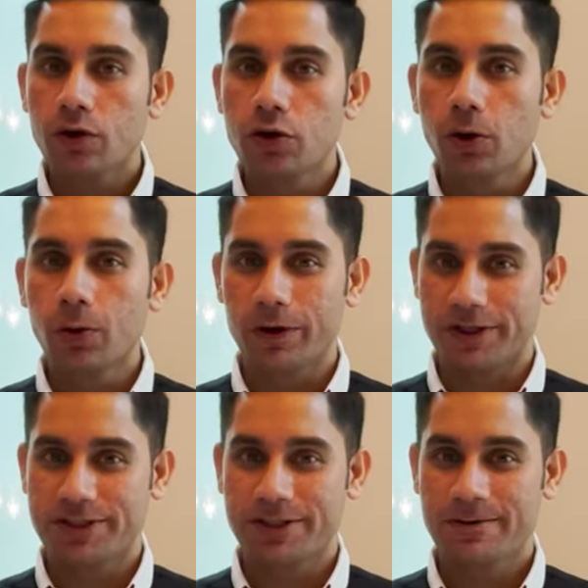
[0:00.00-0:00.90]
no
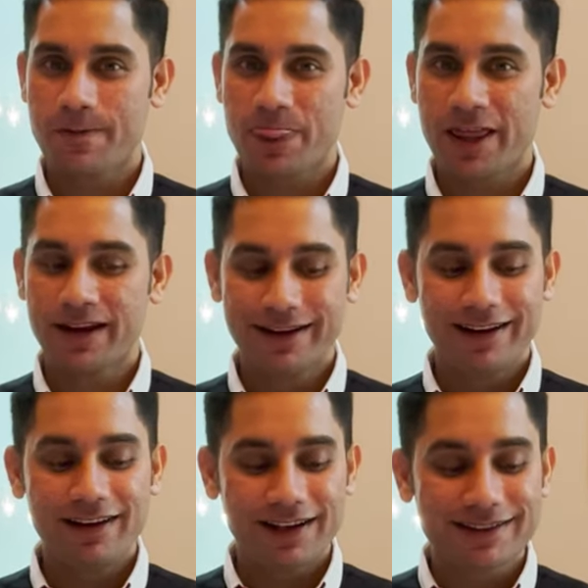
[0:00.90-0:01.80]
worse.
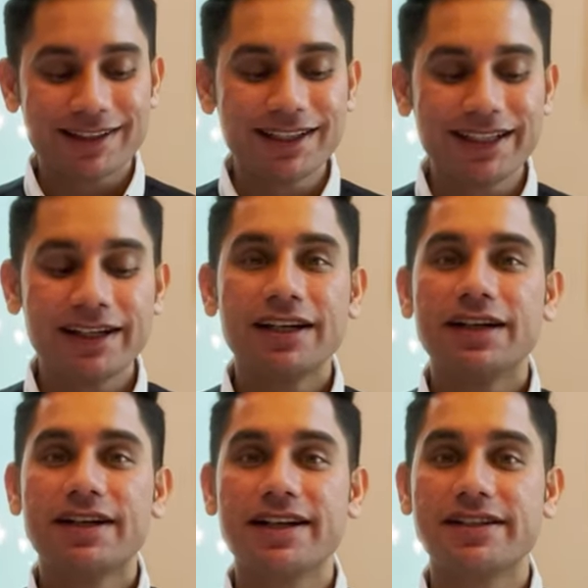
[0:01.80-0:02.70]
It really
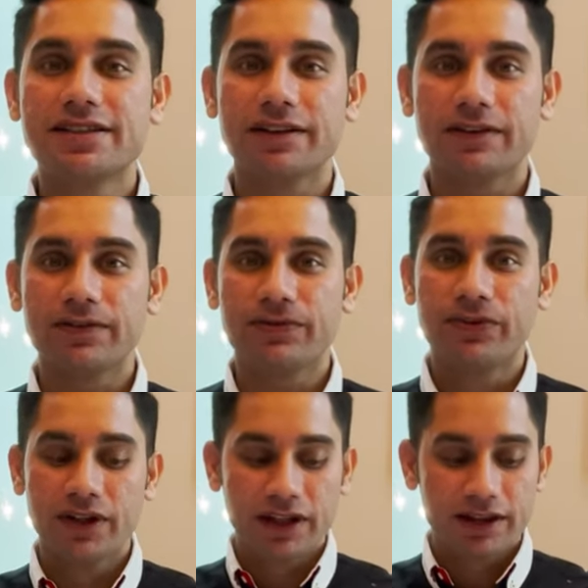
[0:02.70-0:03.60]
deserves
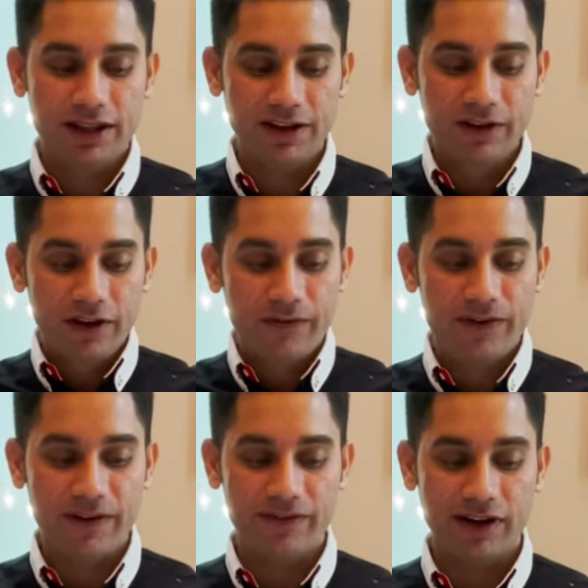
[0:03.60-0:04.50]
the
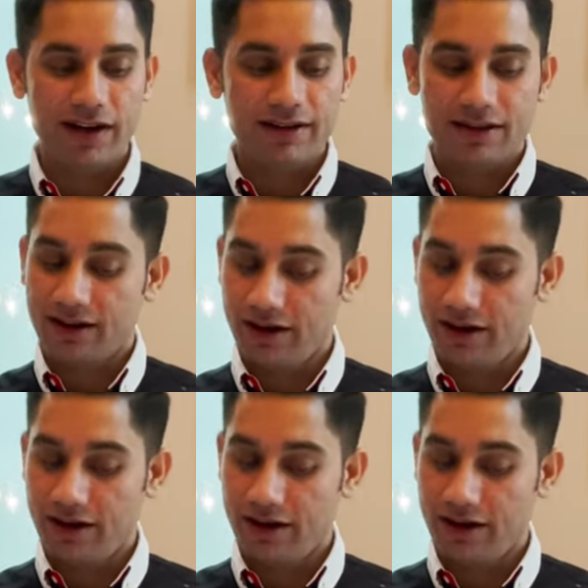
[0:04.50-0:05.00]
50th